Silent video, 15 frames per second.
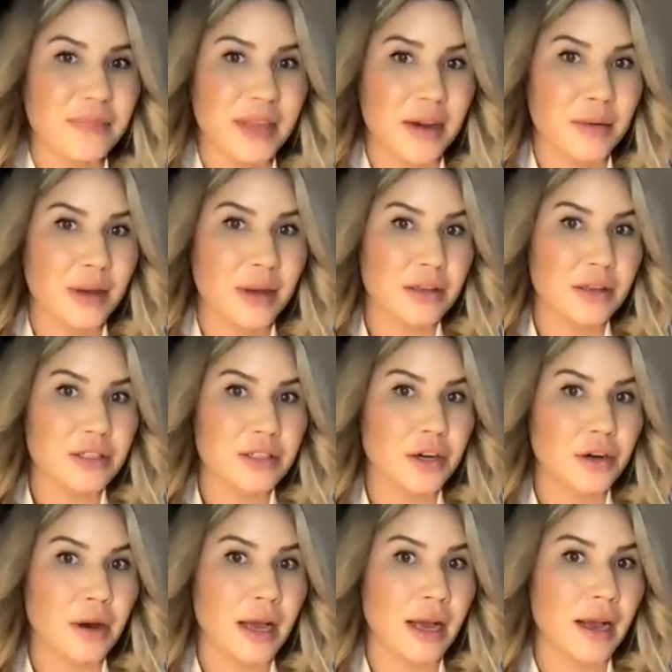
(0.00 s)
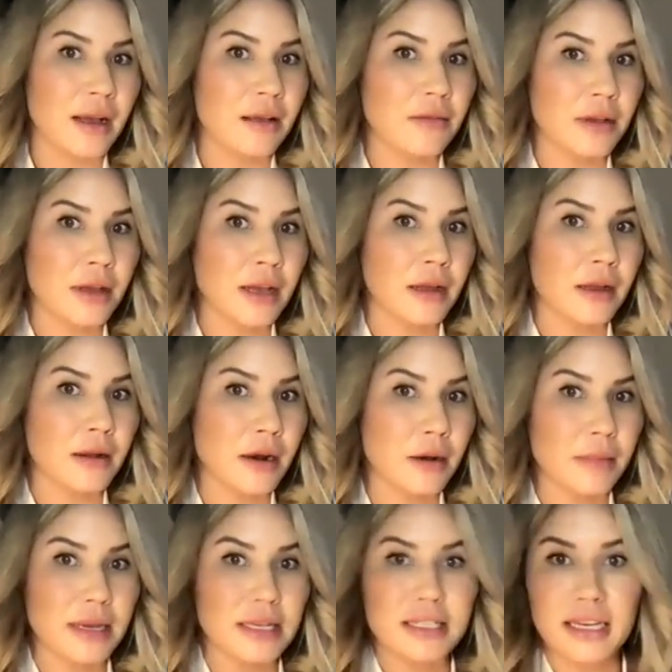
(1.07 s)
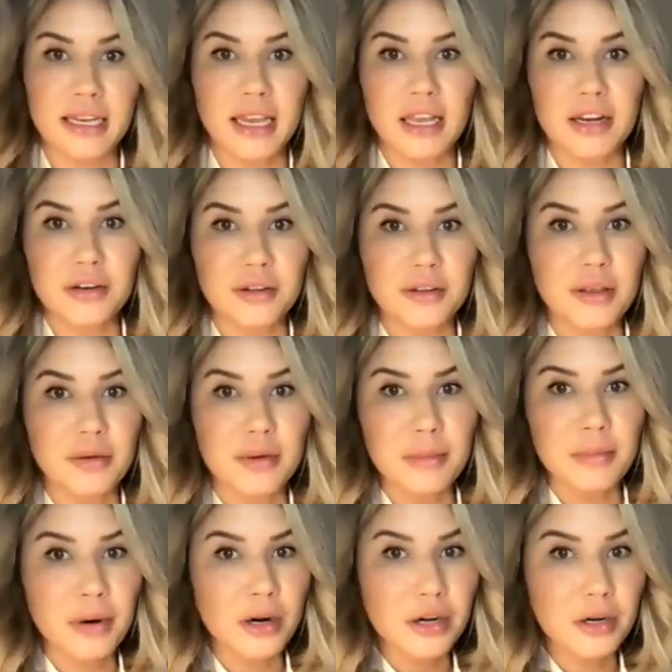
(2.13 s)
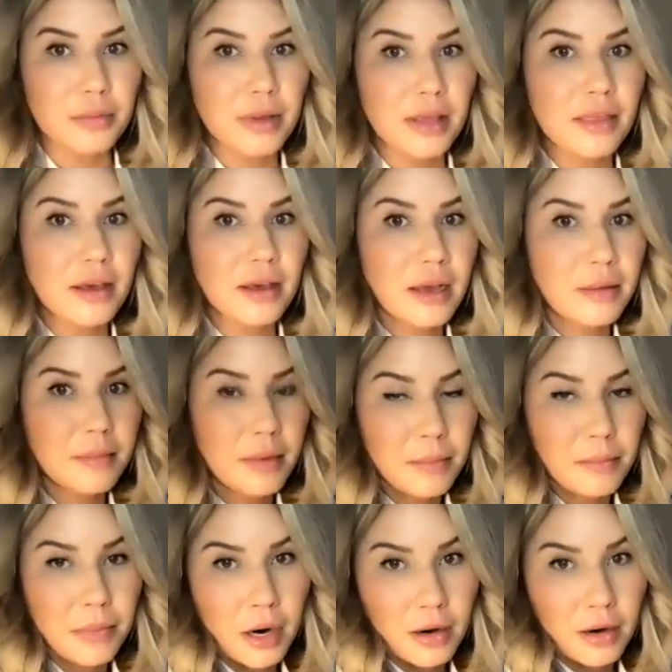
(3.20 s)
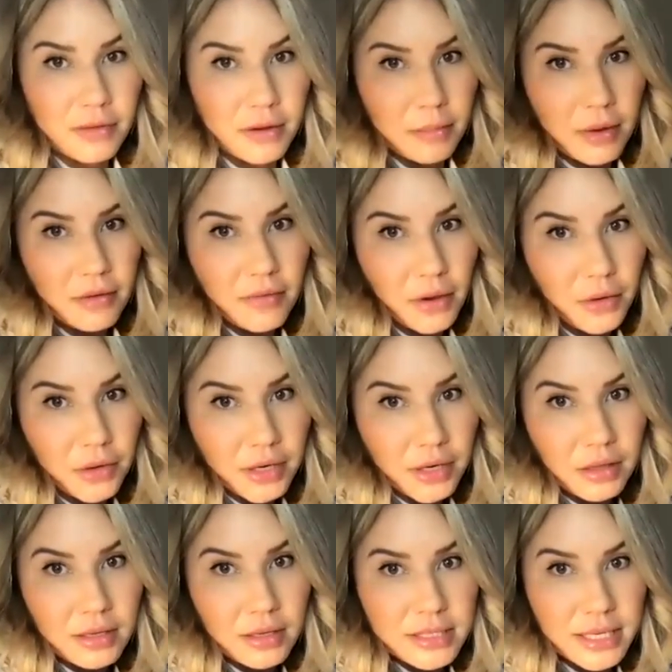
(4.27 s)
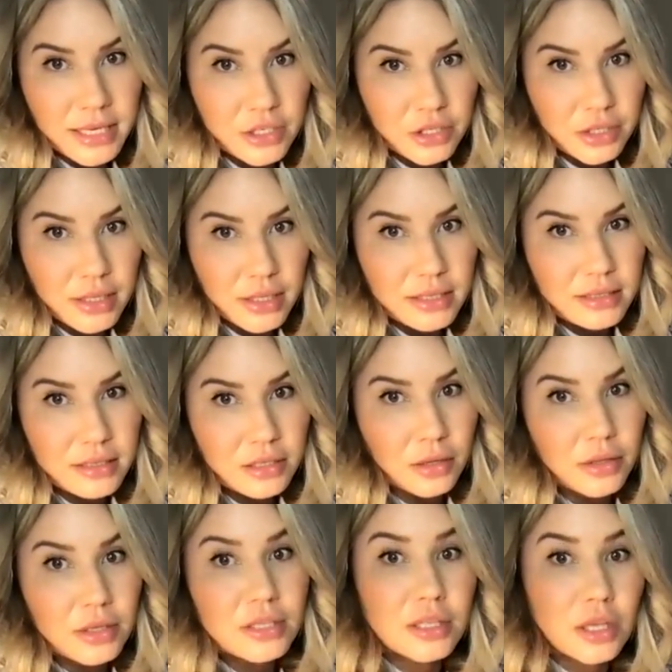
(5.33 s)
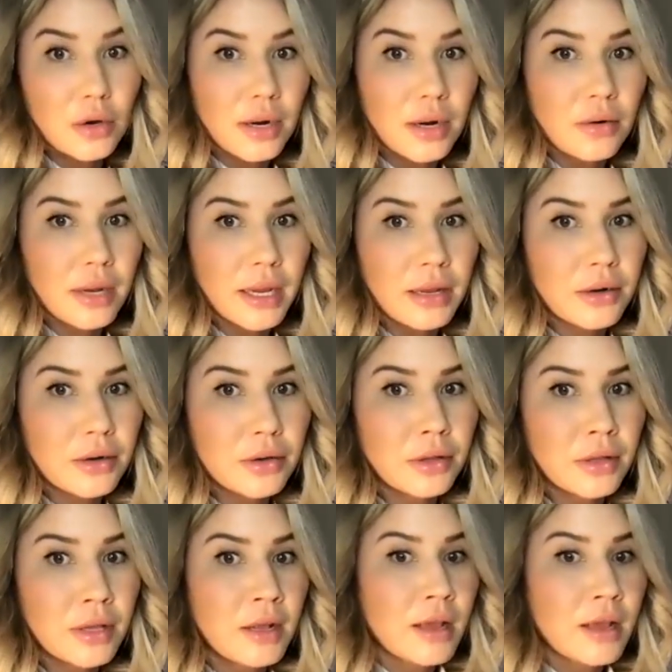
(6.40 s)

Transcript: We also have an amazing candle that we partnered with a female founder in Los Angeles. It's called the Slow Down Candle.